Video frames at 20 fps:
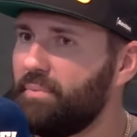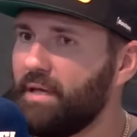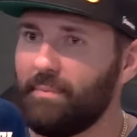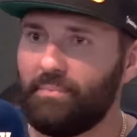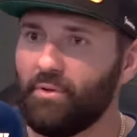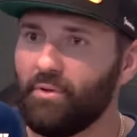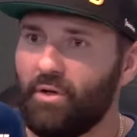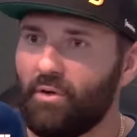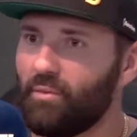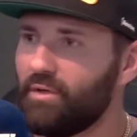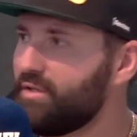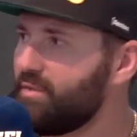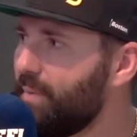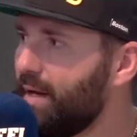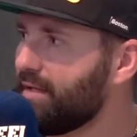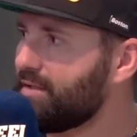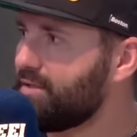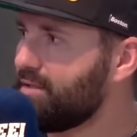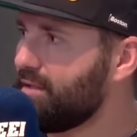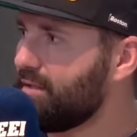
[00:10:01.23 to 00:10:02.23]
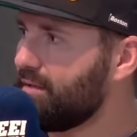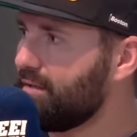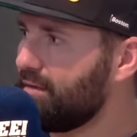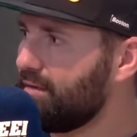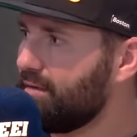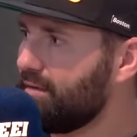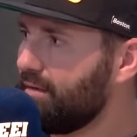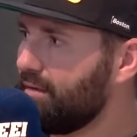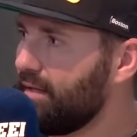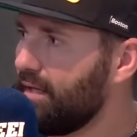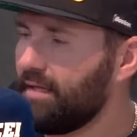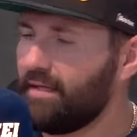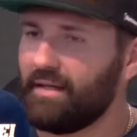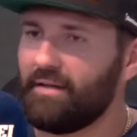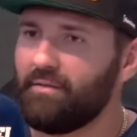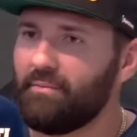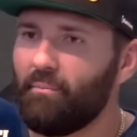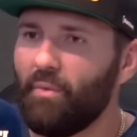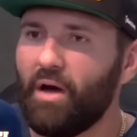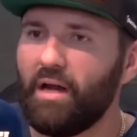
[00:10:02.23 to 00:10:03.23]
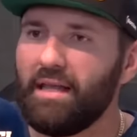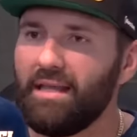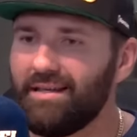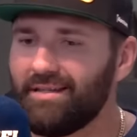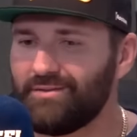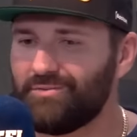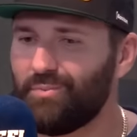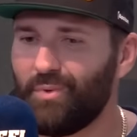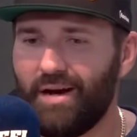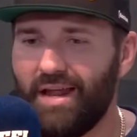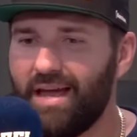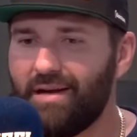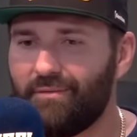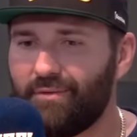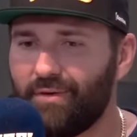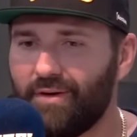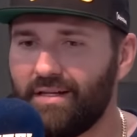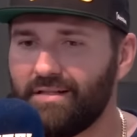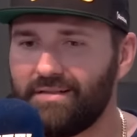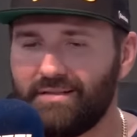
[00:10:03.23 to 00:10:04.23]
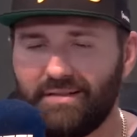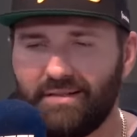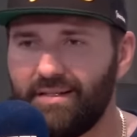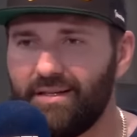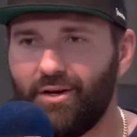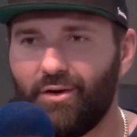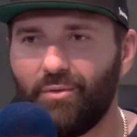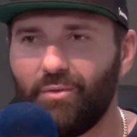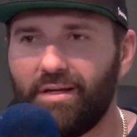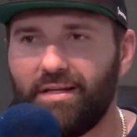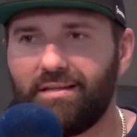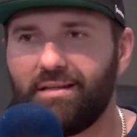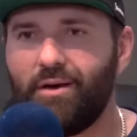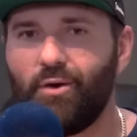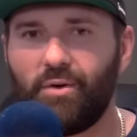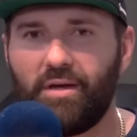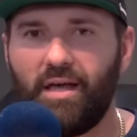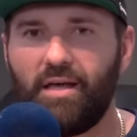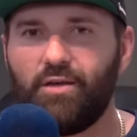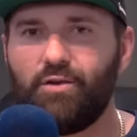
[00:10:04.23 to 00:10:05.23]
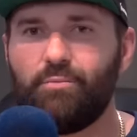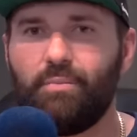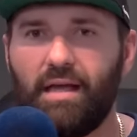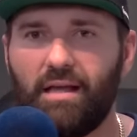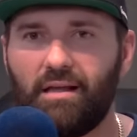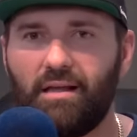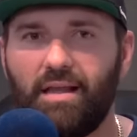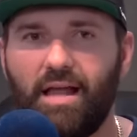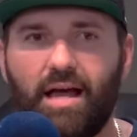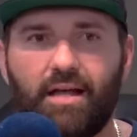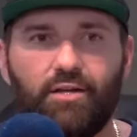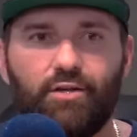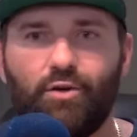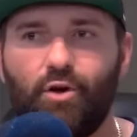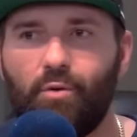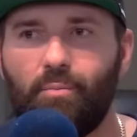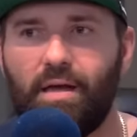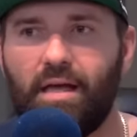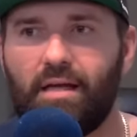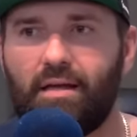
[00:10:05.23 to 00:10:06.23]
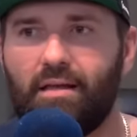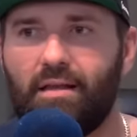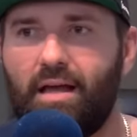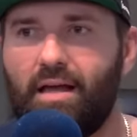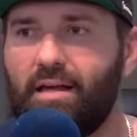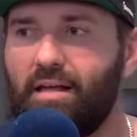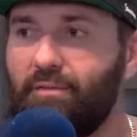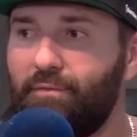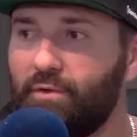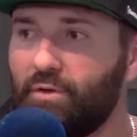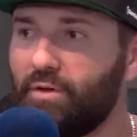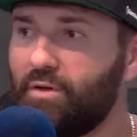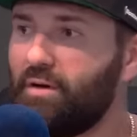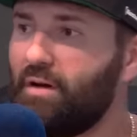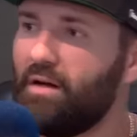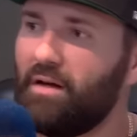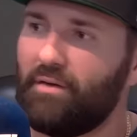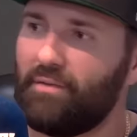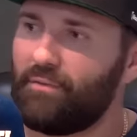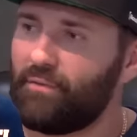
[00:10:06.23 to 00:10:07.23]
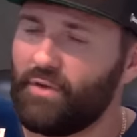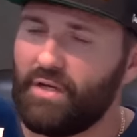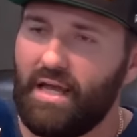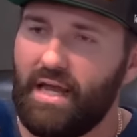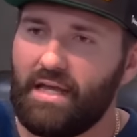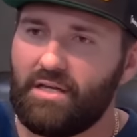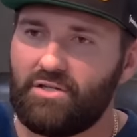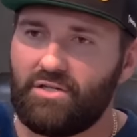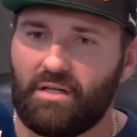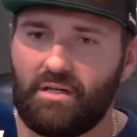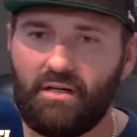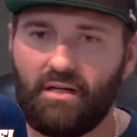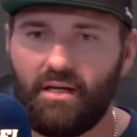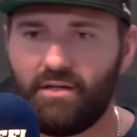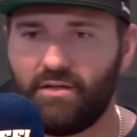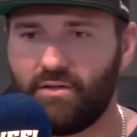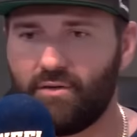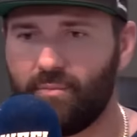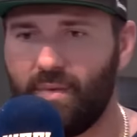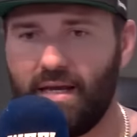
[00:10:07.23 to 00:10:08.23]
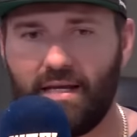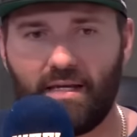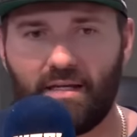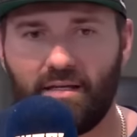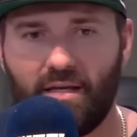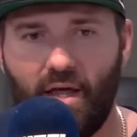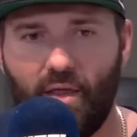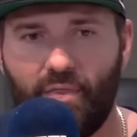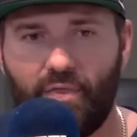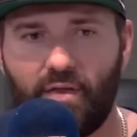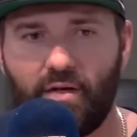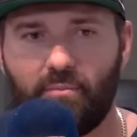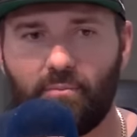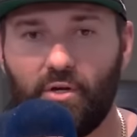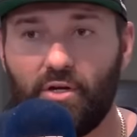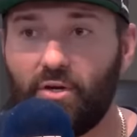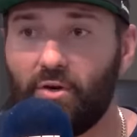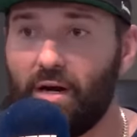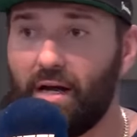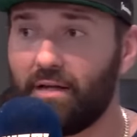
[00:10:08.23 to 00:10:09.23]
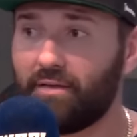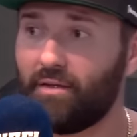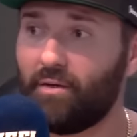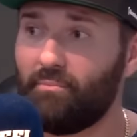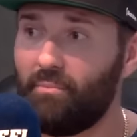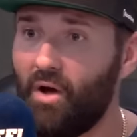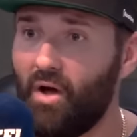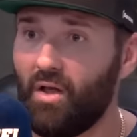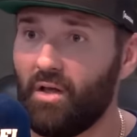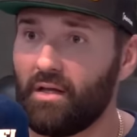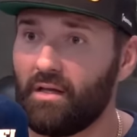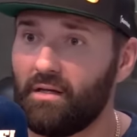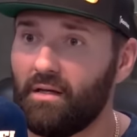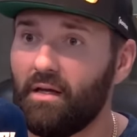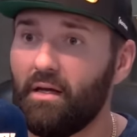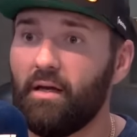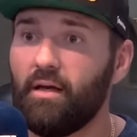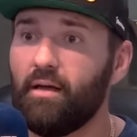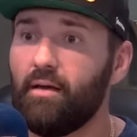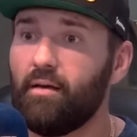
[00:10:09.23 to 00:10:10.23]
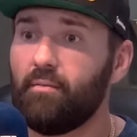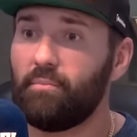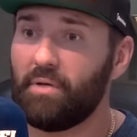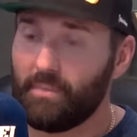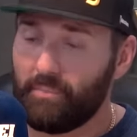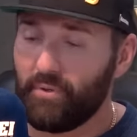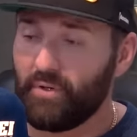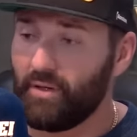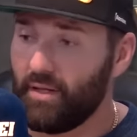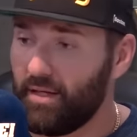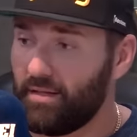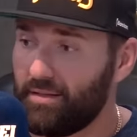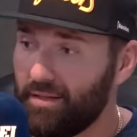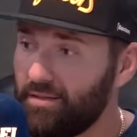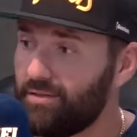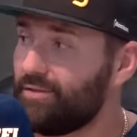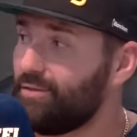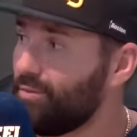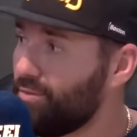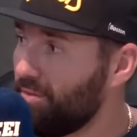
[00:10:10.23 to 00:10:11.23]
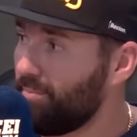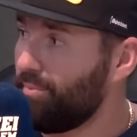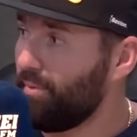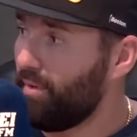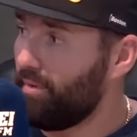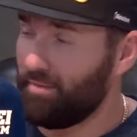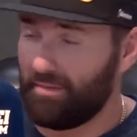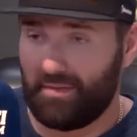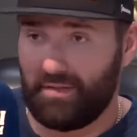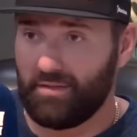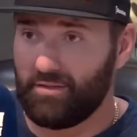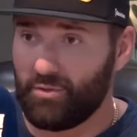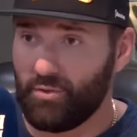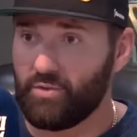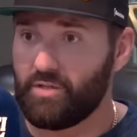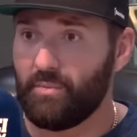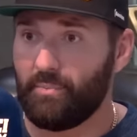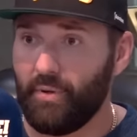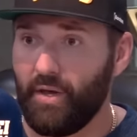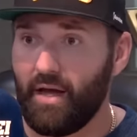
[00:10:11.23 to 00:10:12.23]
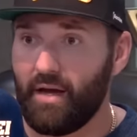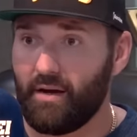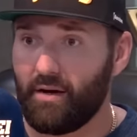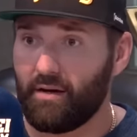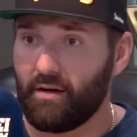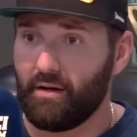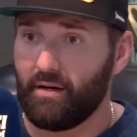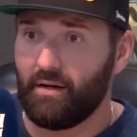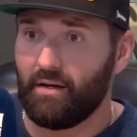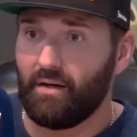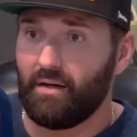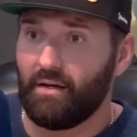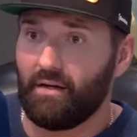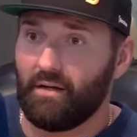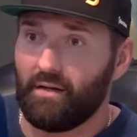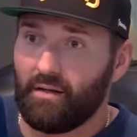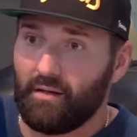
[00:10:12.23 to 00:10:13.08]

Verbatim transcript: people don't respect you. Right. Like if, money is whatever. It's right. you know, it, okay, you make a lot, you don't make a lot. If you're a free agent and you're making nothing, but you're out there balling, people are like, this dude's a ball. But see, the player. The problem